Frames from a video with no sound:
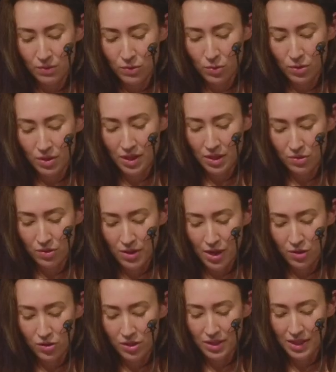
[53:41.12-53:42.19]
toured
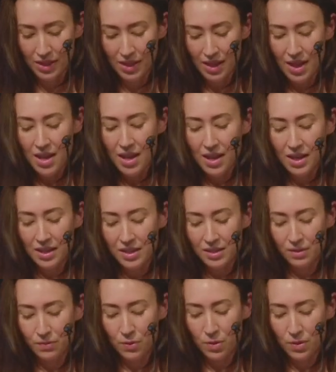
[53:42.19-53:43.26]
internationally, and he is
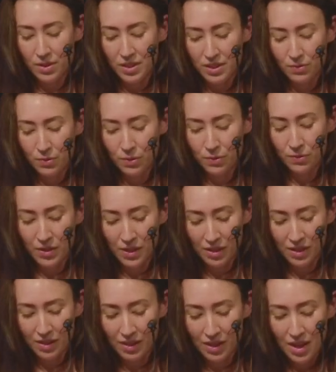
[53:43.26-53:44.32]
a vocalist for
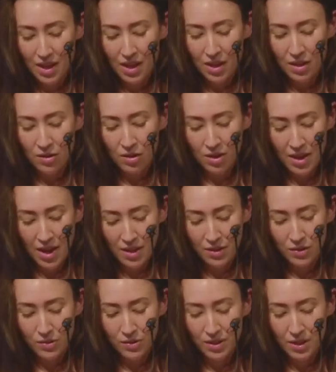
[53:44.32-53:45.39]
Fear, a non-net
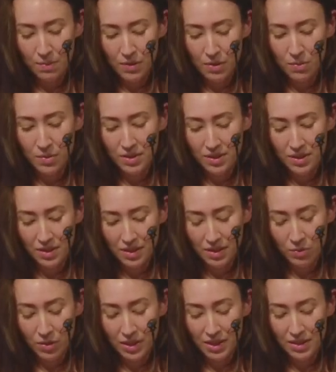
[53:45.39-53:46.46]
whose debut was
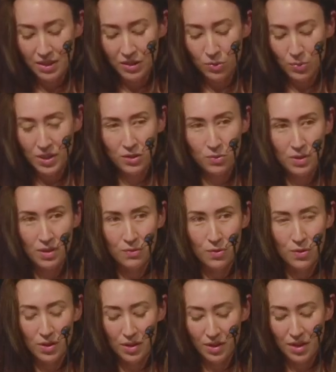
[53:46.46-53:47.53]
released in
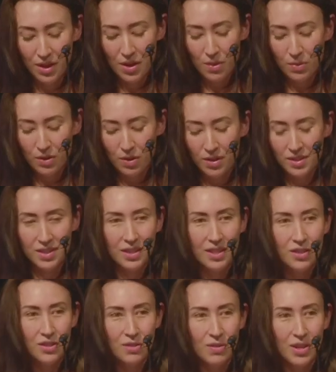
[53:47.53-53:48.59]
2024 with
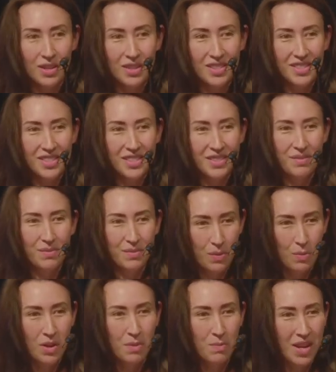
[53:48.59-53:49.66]
Constellation Records.
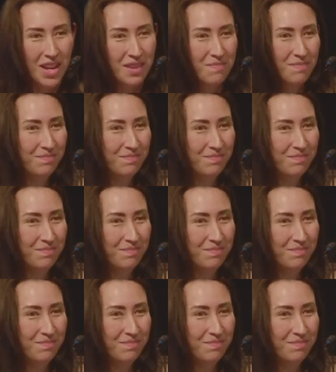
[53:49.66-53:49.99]
Welcome, Kaie.